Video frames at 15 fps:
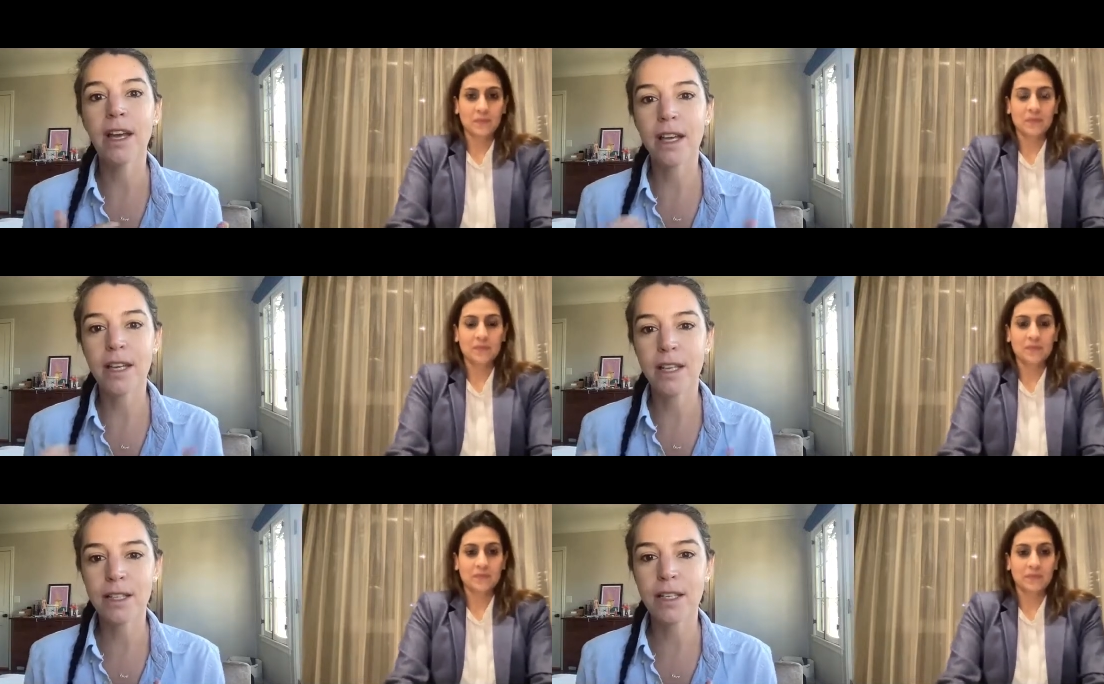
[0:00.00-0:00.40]

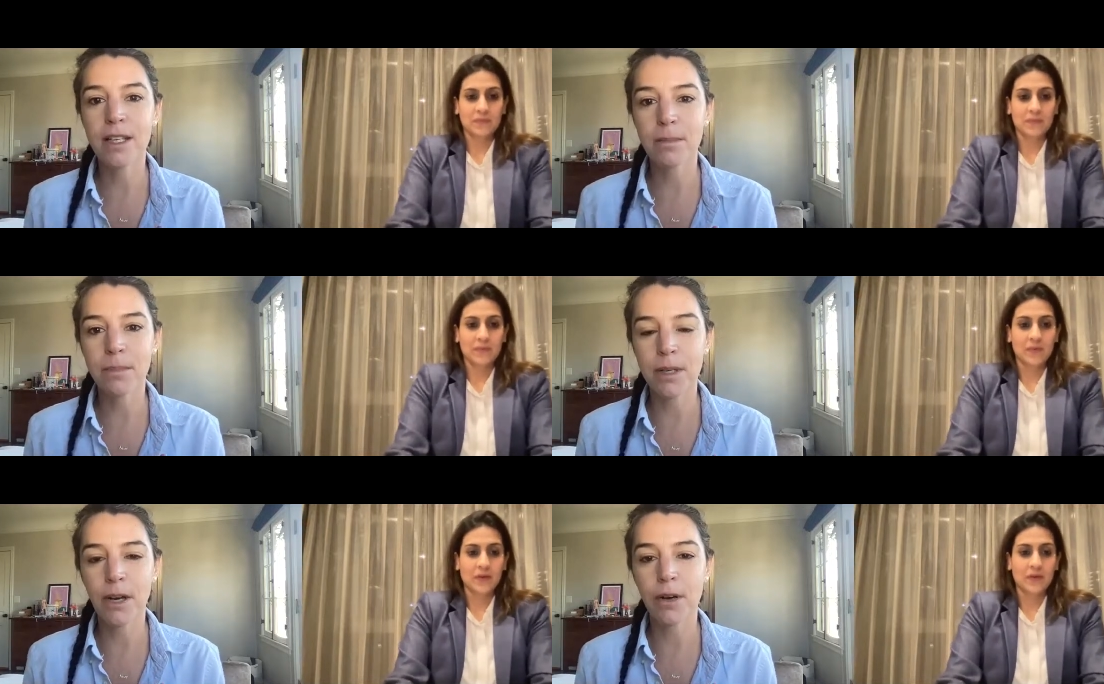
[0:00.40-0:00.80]
Speaker 1: is going
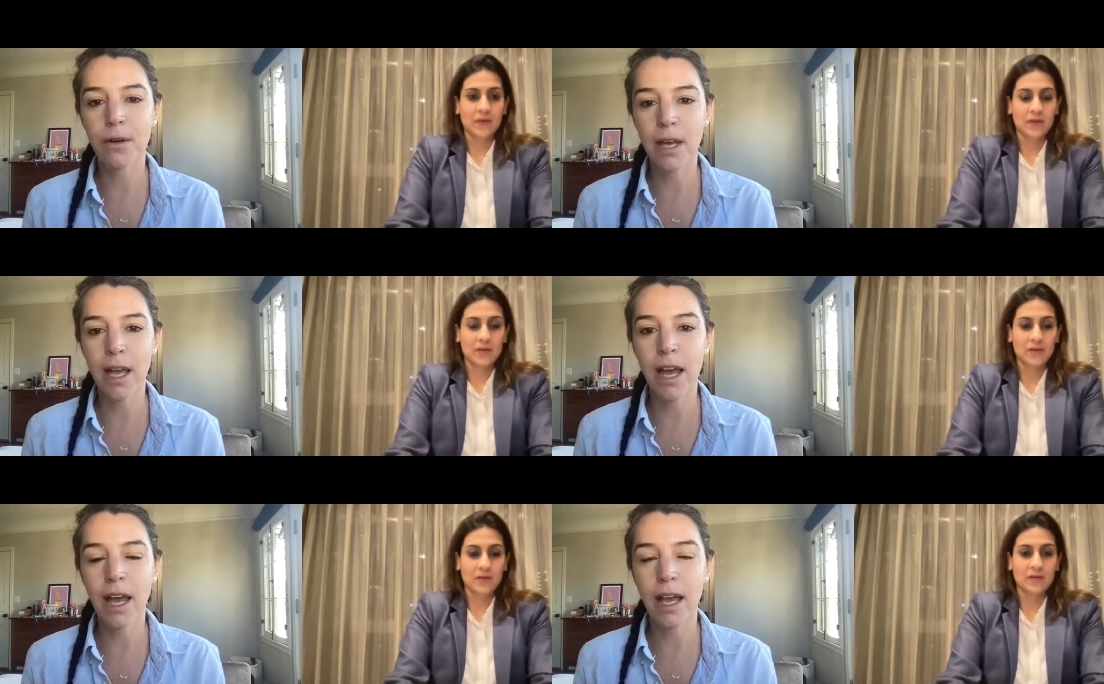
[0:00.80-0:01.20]
to be
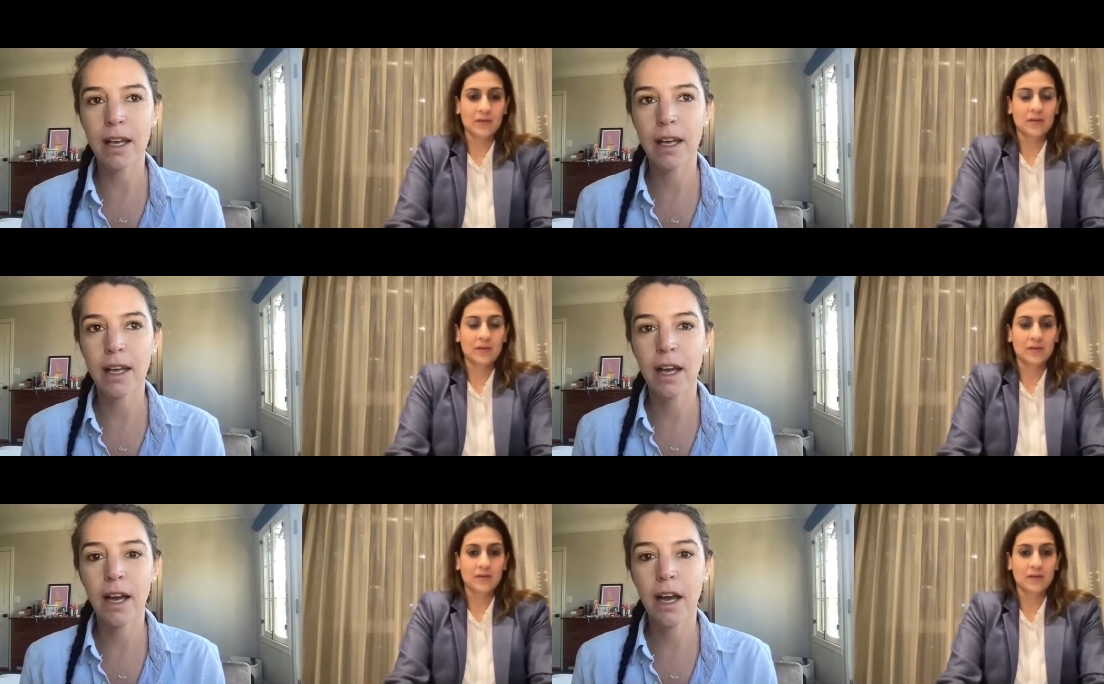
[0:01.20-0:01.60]

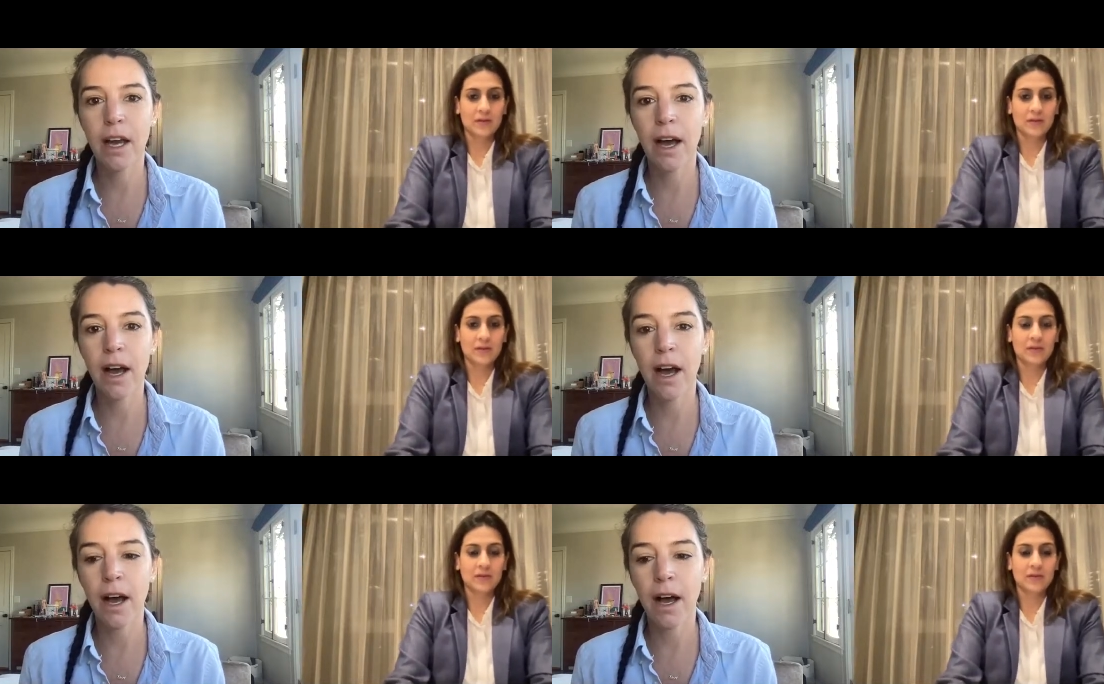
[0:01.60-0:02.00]
okay.
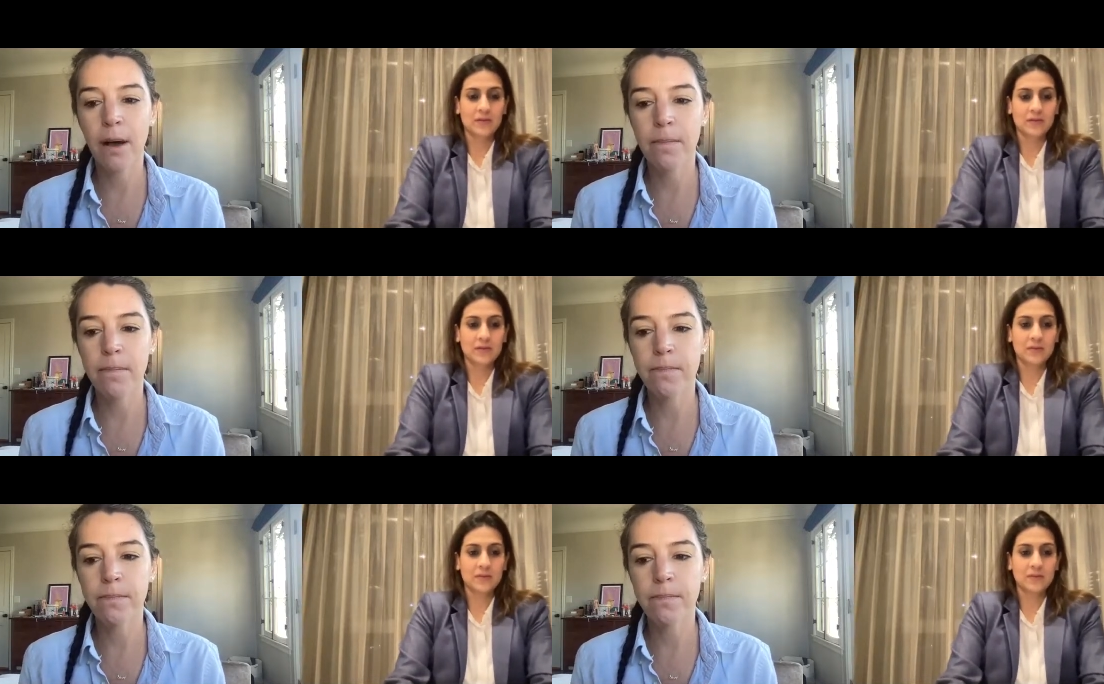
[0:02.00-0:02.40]

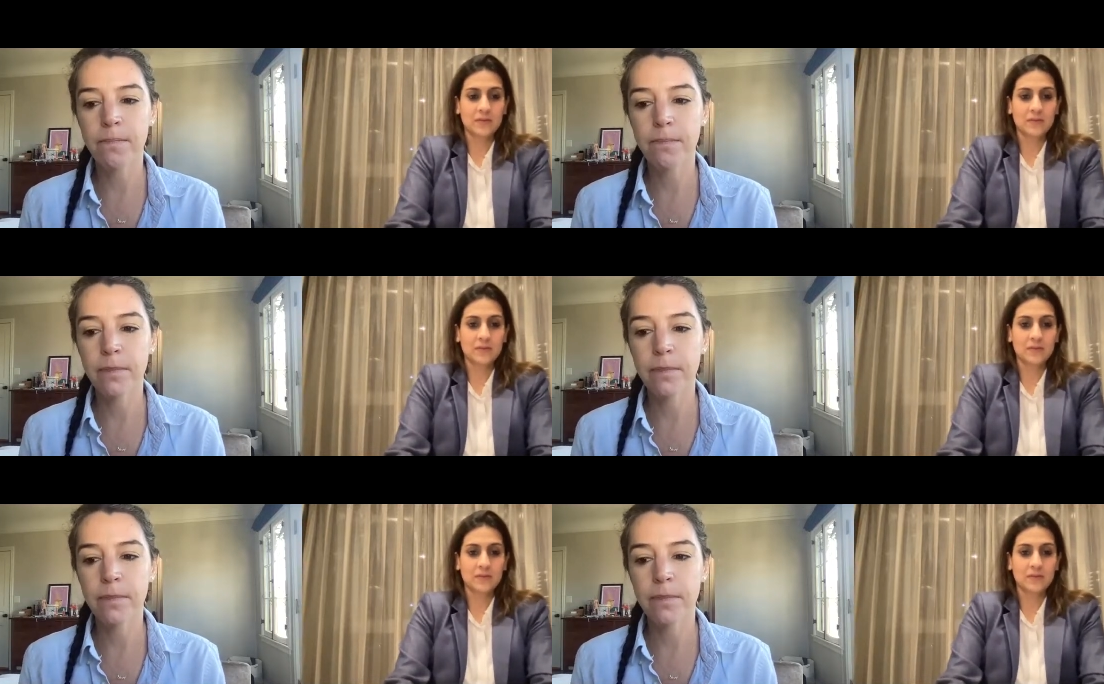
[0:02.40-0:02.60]
And